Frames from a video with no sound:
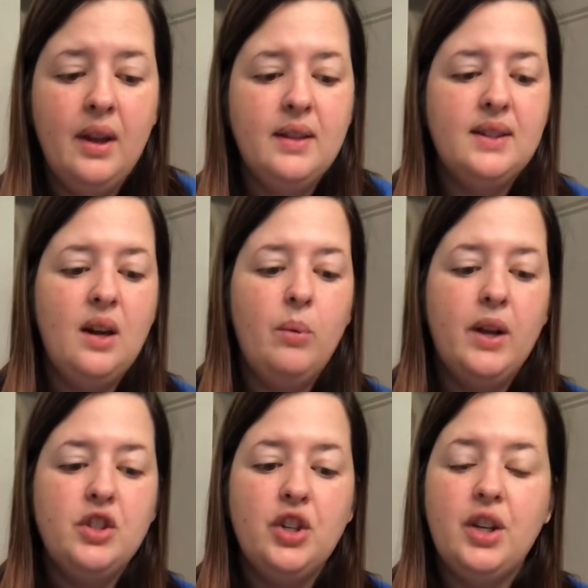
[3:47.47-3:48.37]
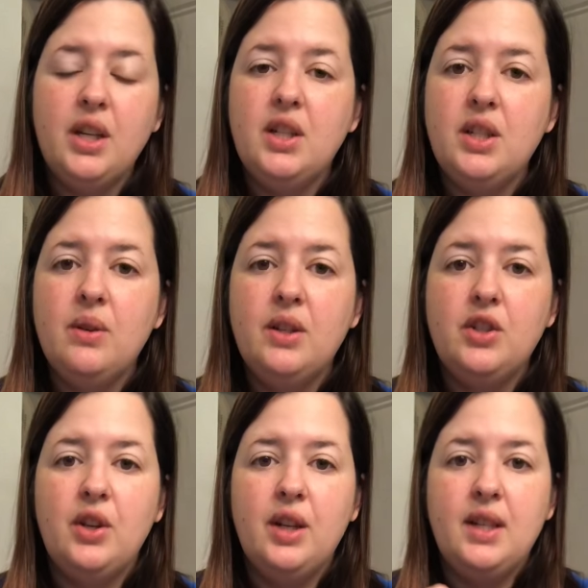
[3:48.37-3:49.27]
So what you're going to do is
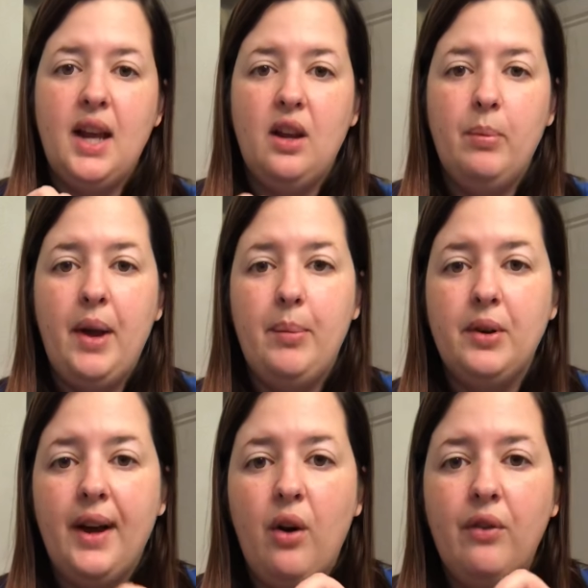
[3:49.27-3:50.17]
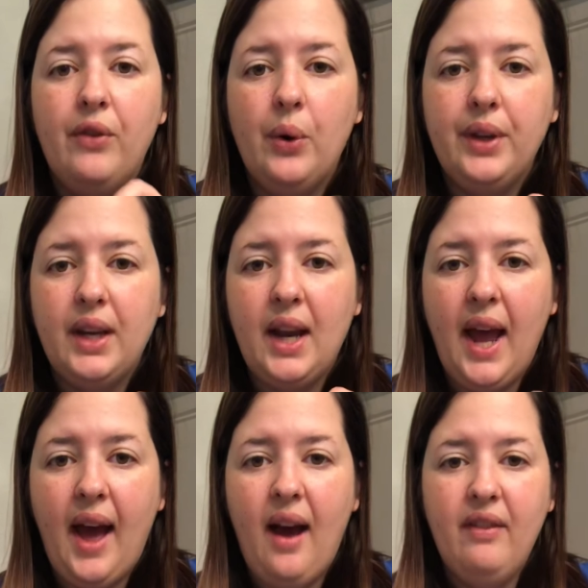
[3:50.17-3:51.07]
you're going to take your paper towel, fold it in
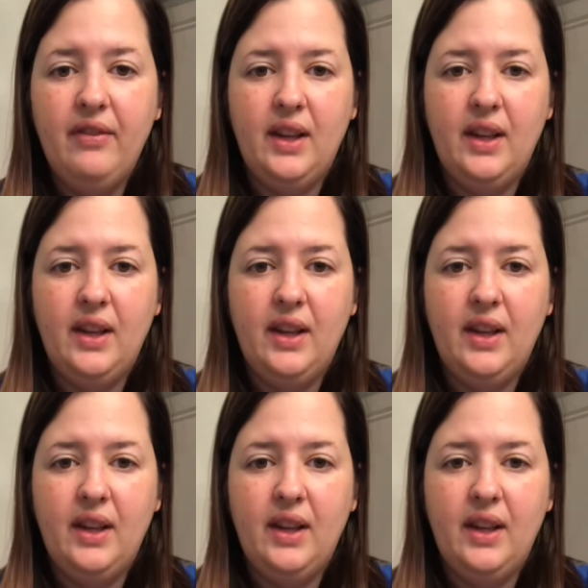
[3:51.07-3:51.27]
half,